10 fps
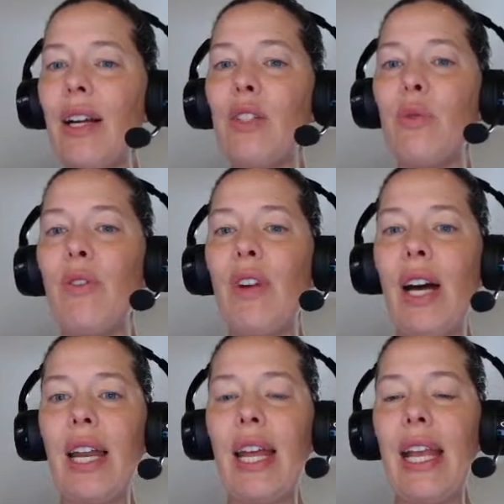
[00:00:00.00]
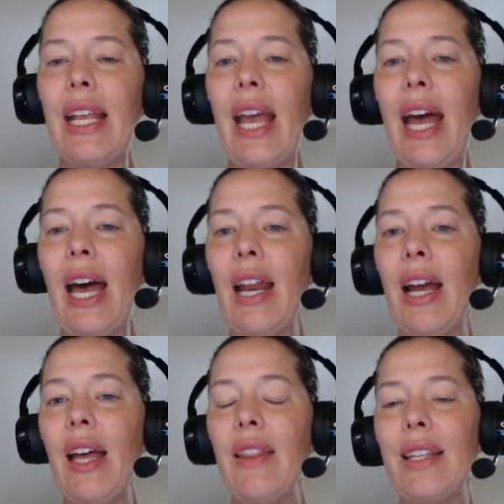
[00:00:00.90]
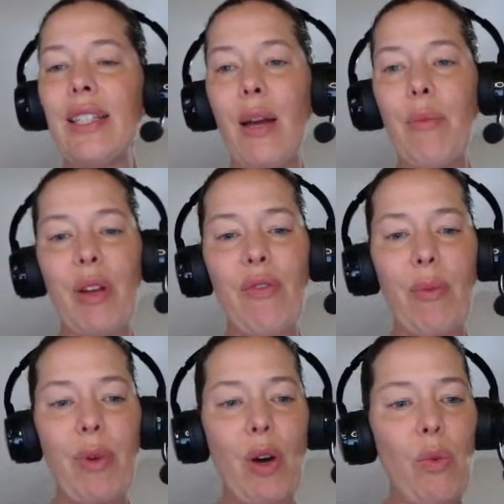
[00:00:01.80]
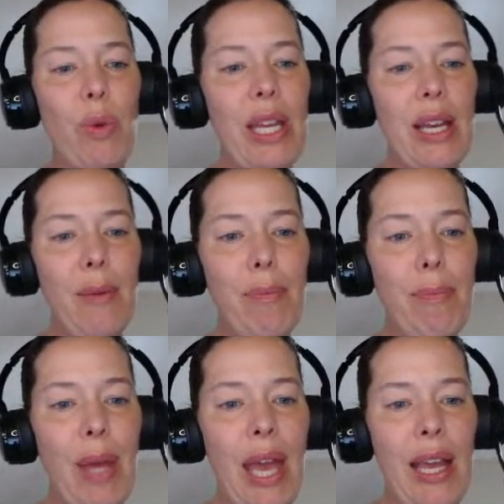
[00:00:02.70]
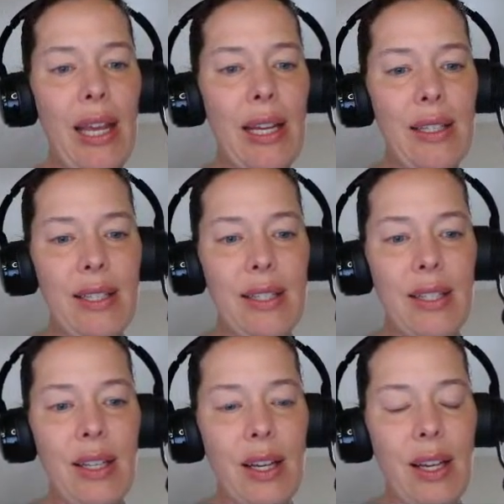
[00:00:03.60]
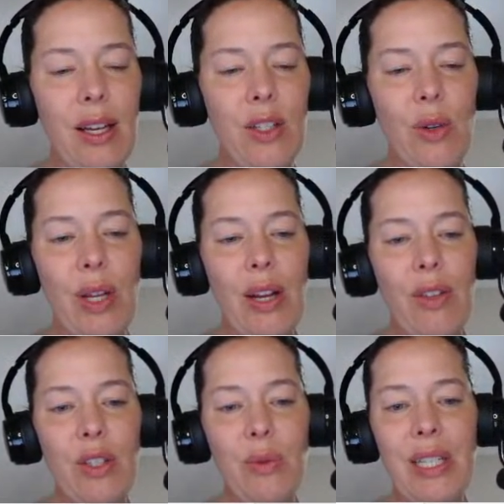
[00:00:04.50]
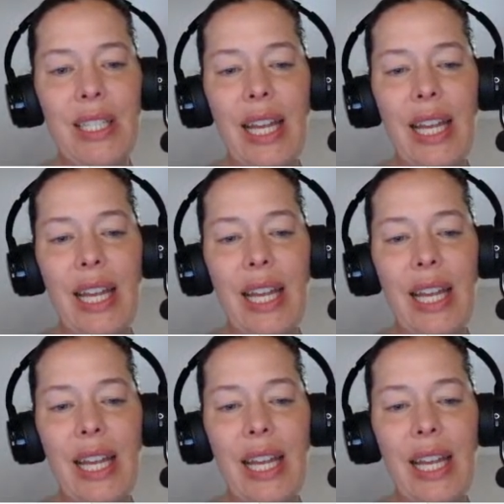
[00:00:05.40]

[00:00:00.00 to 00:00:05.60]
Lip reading: is we've got a cation that's coming from a weak base. So here, this one is a